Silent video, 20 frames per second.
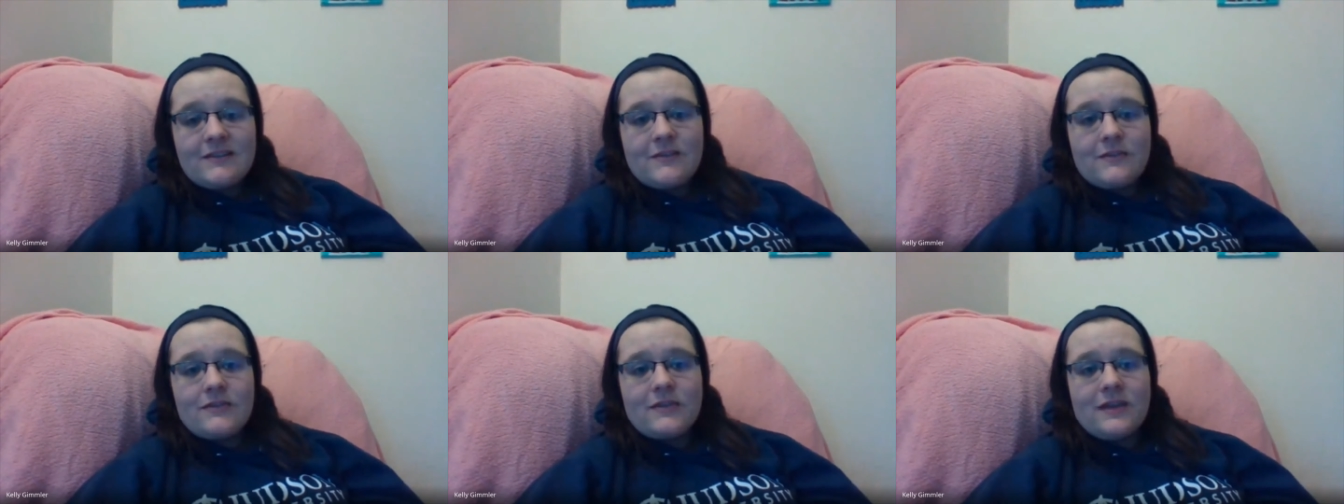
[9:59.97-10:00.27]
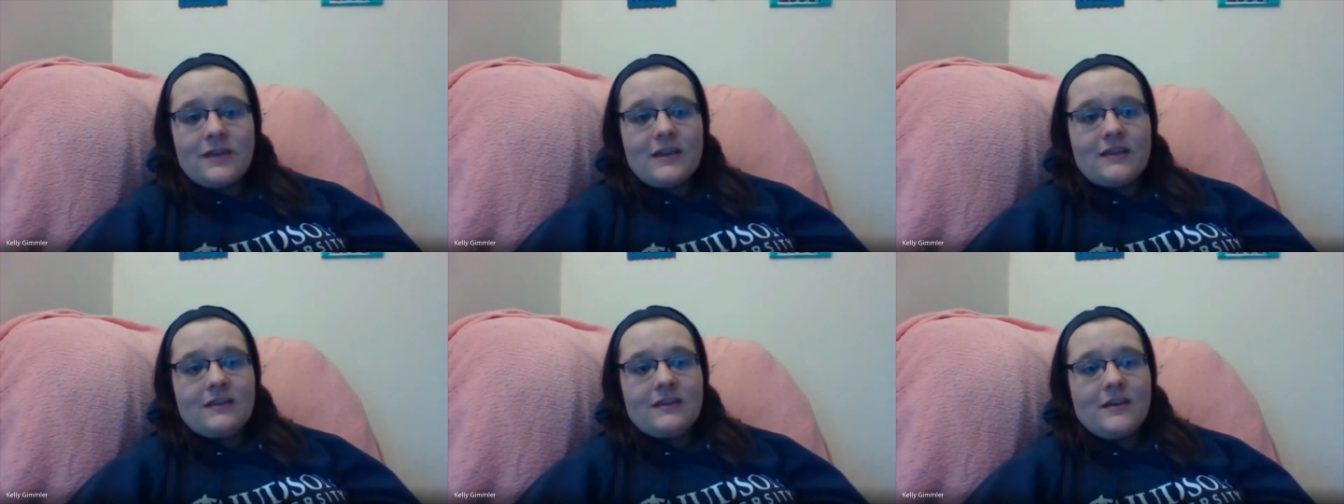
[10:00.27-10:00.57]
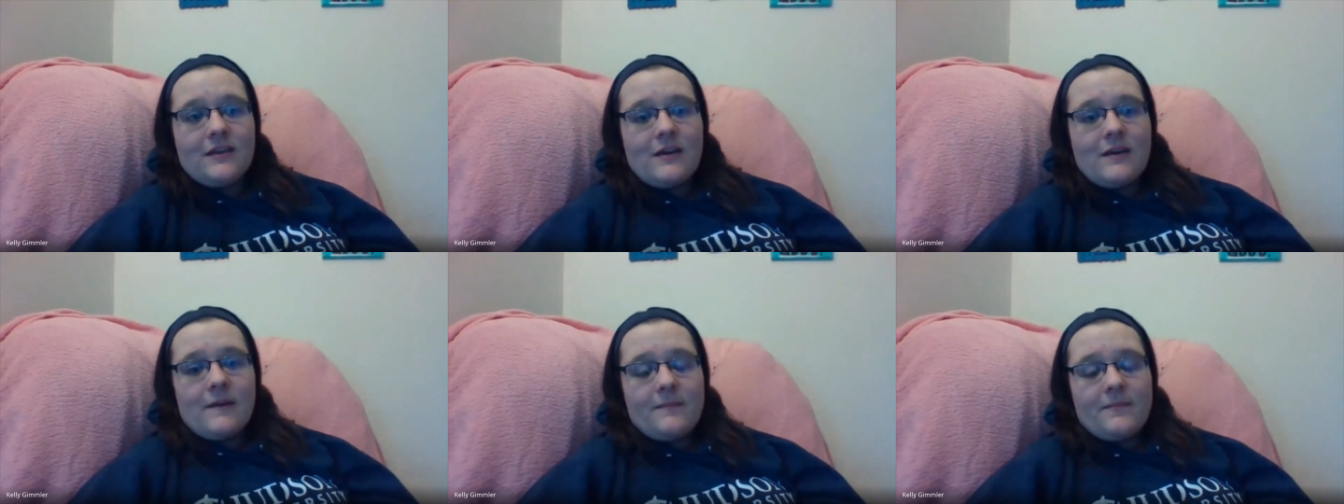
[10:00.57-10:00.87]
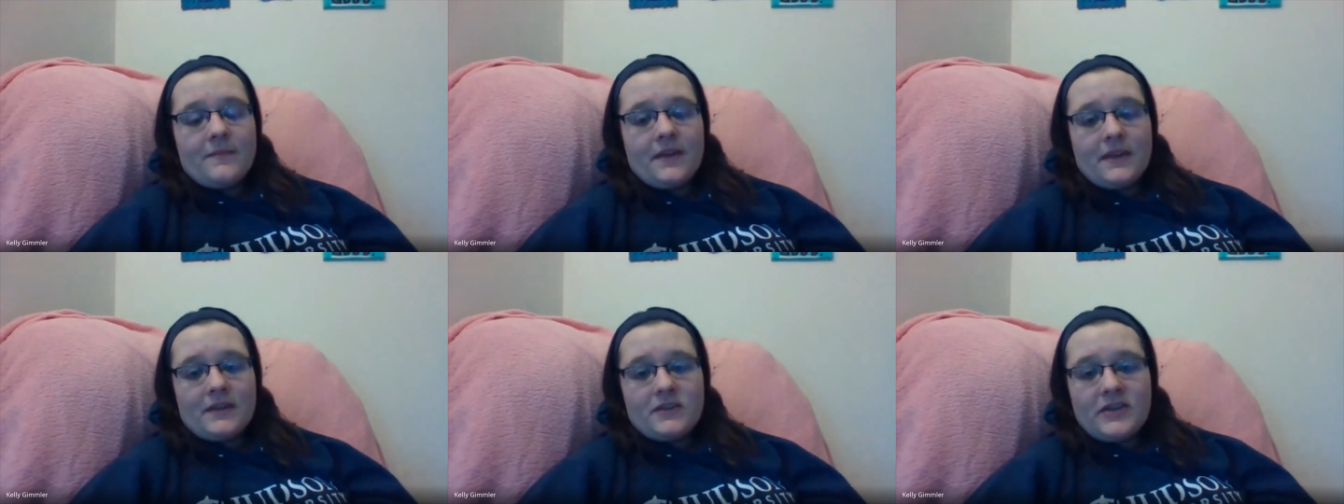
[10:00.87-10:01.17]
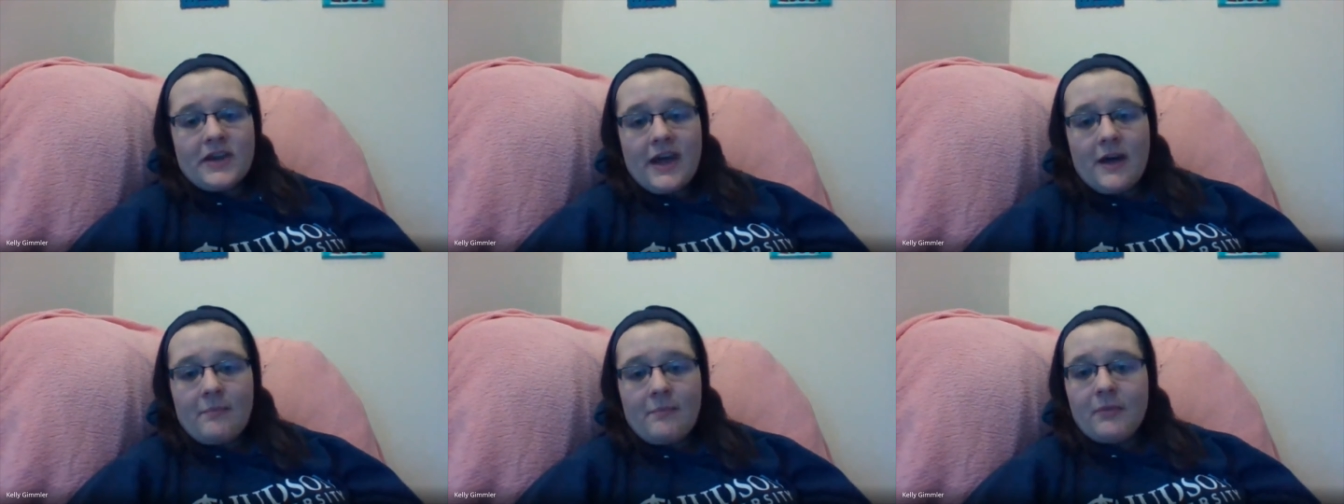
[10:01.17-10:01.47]
I know that um,
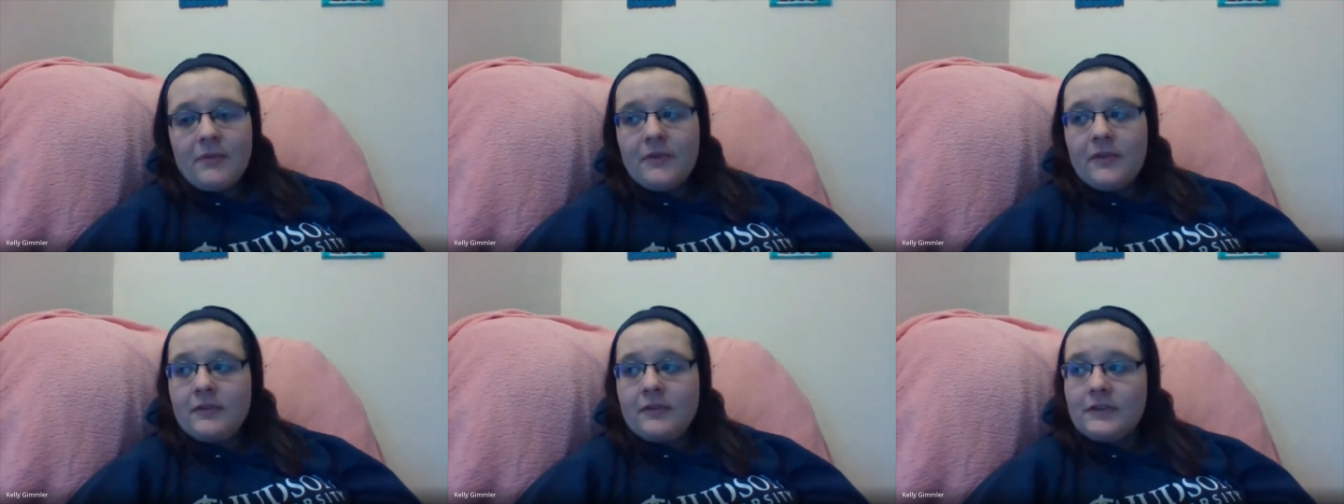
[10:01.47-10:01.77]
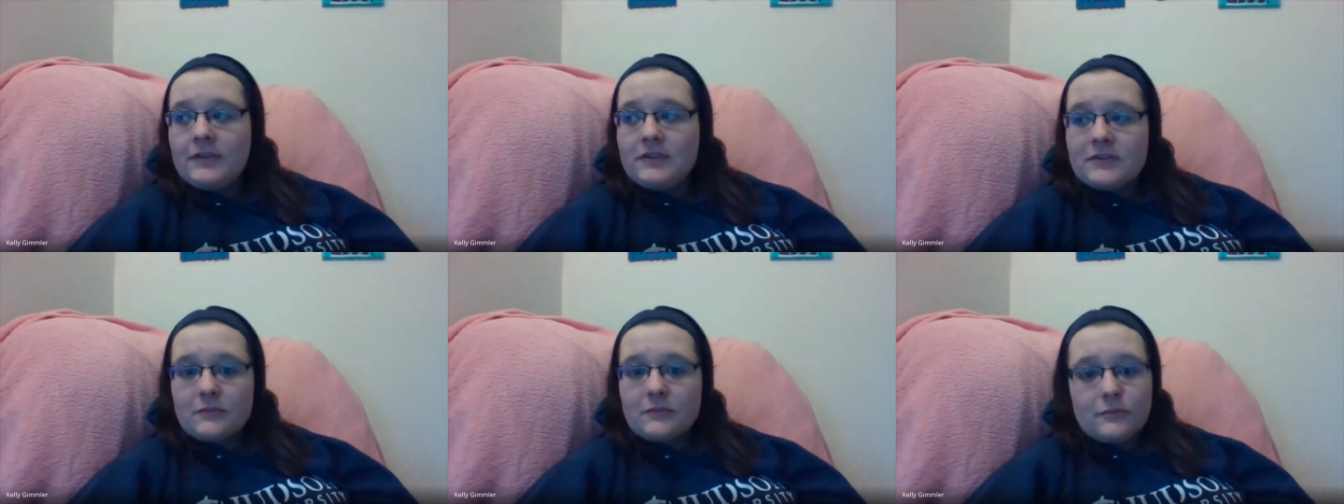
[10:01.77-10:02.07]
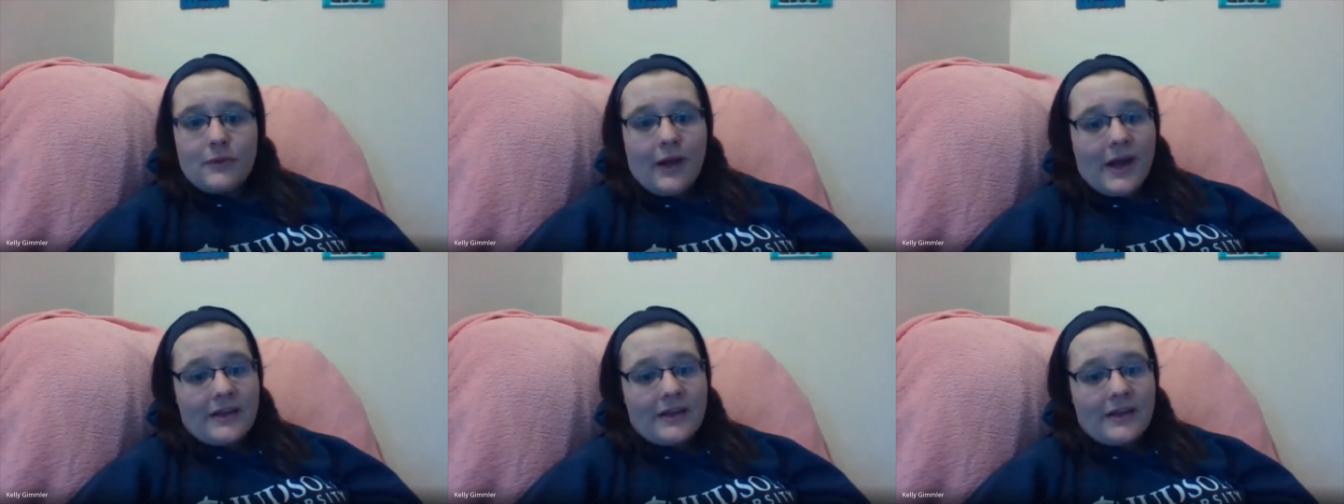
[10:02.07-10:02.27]
chapel, there's a